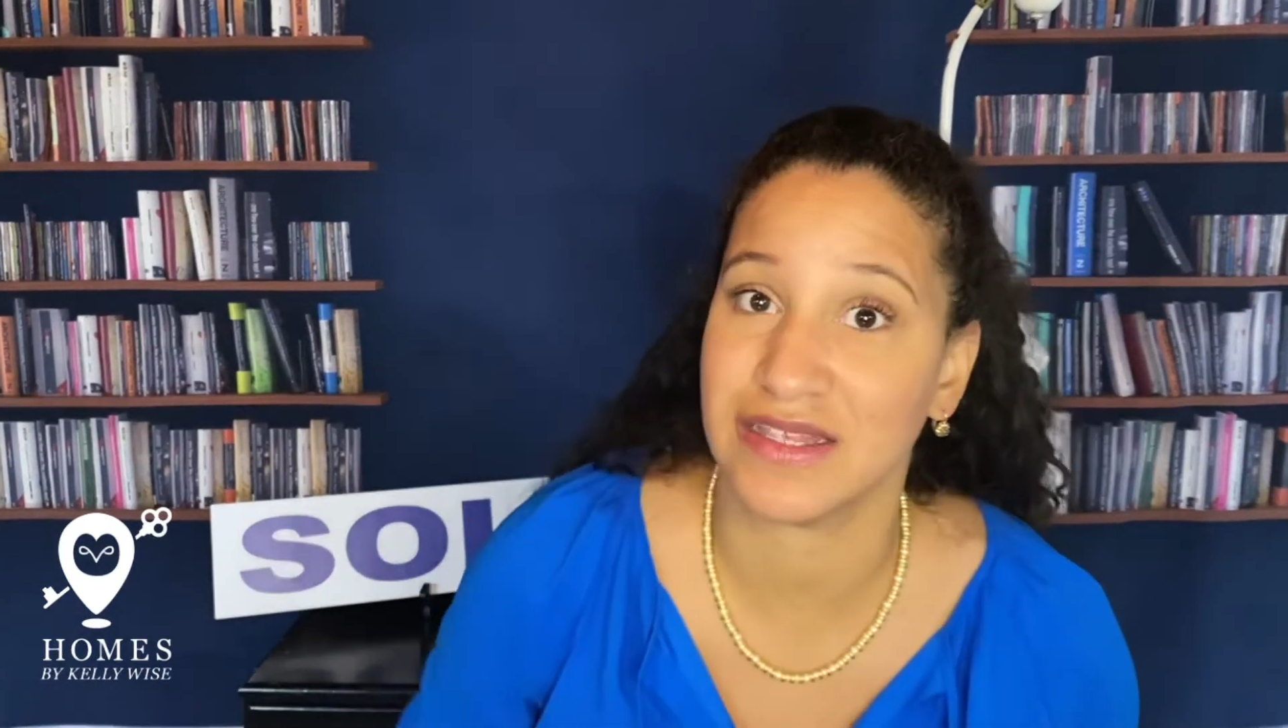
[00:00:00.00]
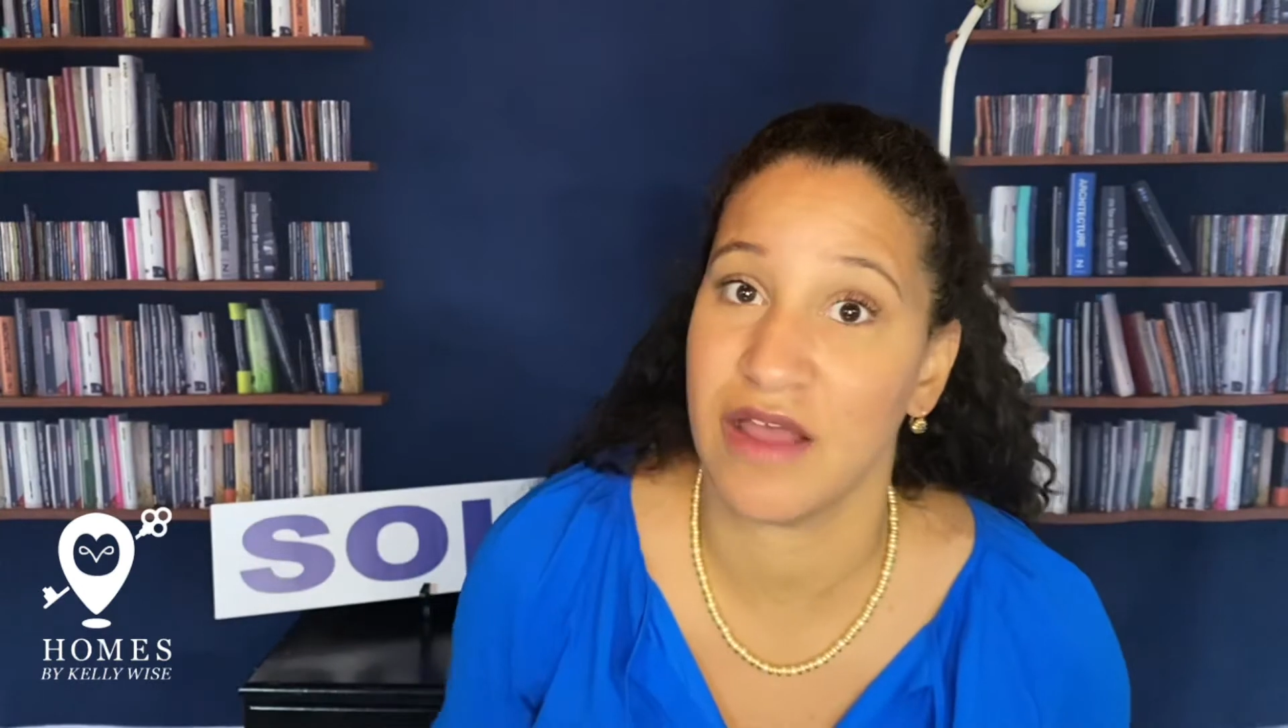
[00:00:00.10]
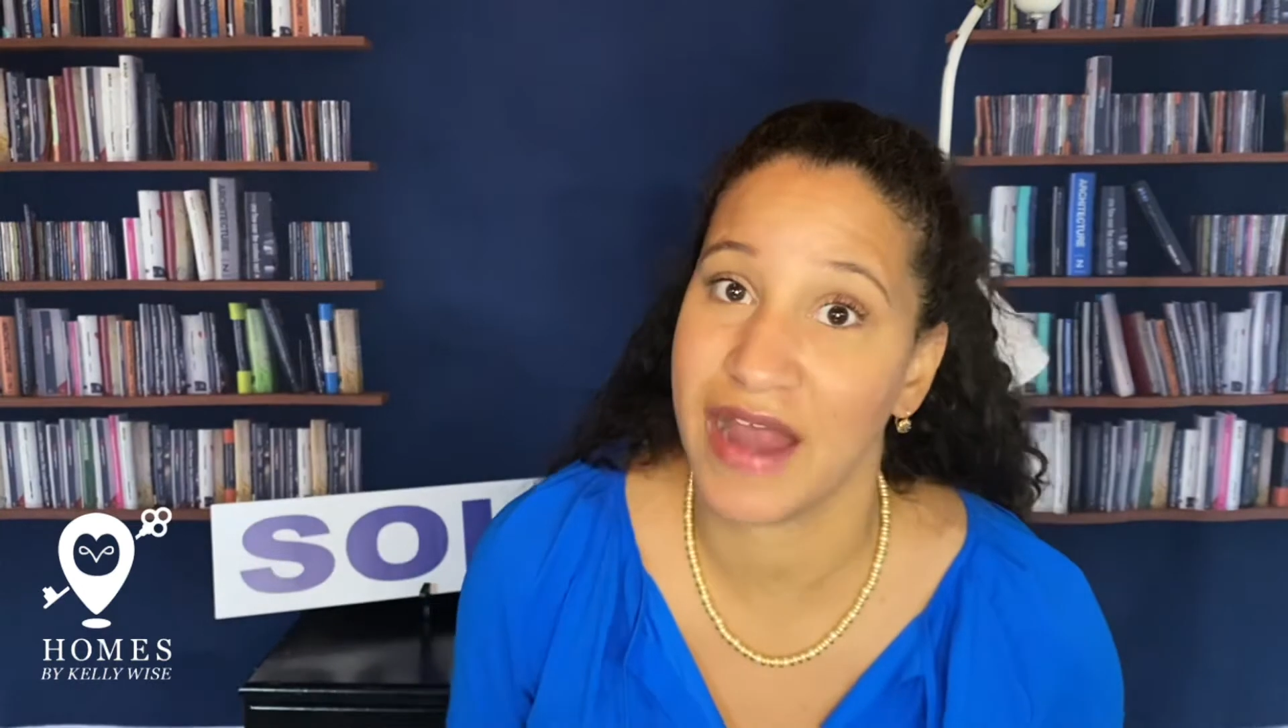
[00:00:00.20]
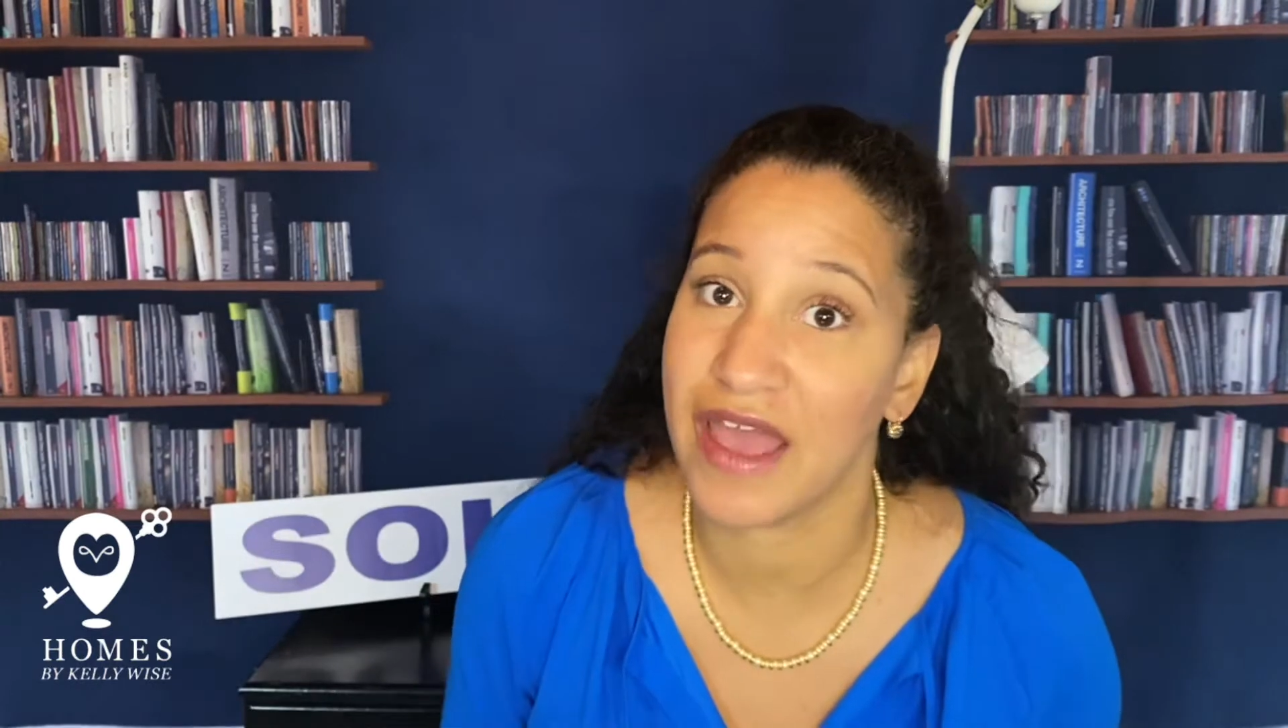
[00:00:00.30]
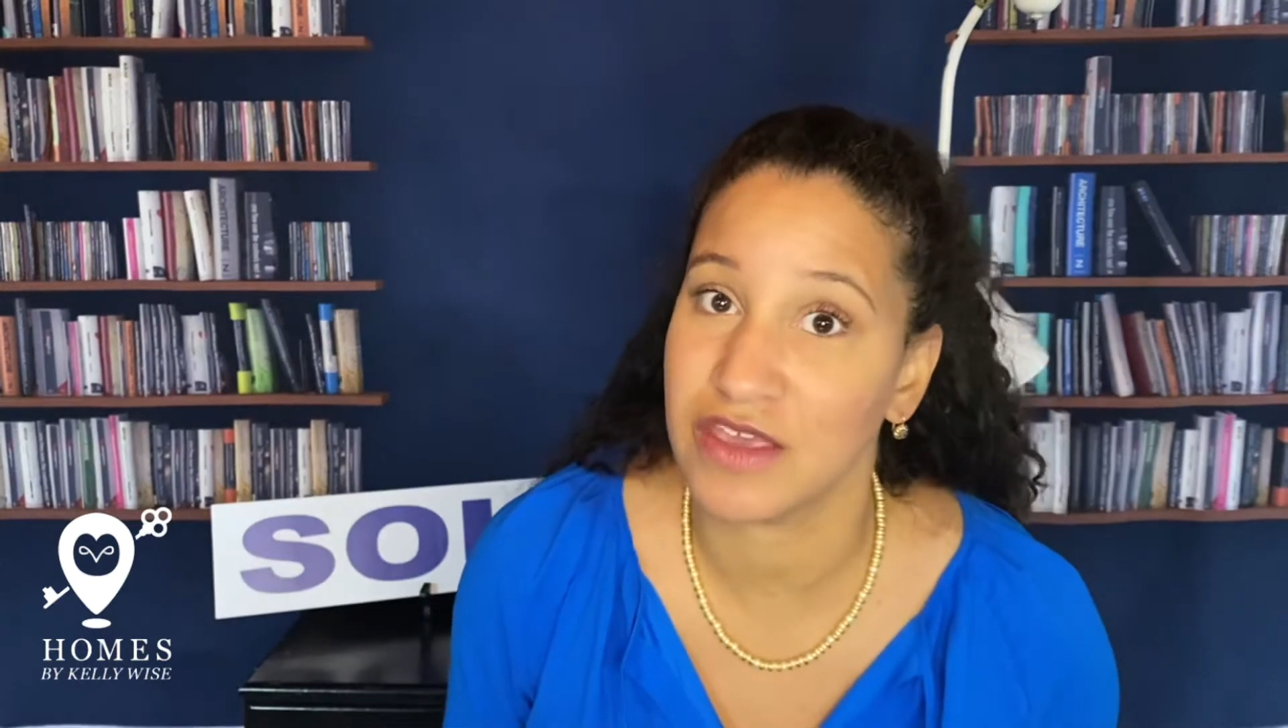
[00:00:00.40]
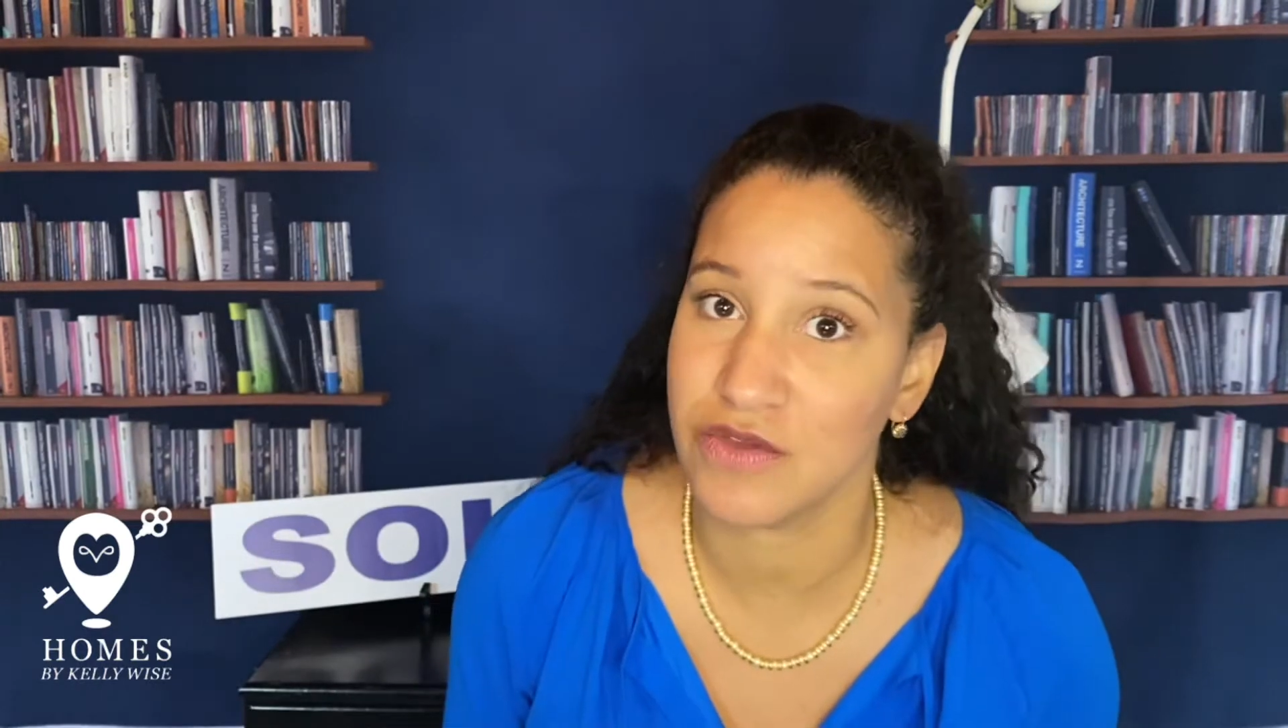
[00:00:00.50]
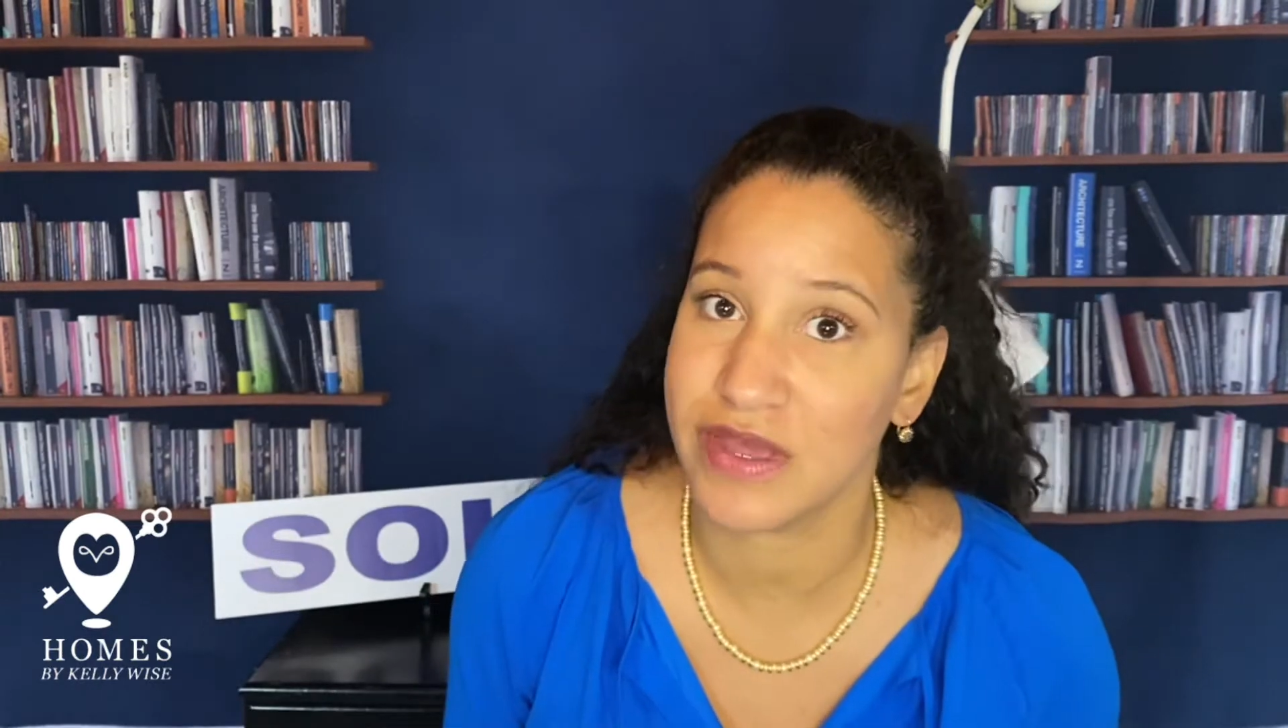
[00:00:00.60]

on how you can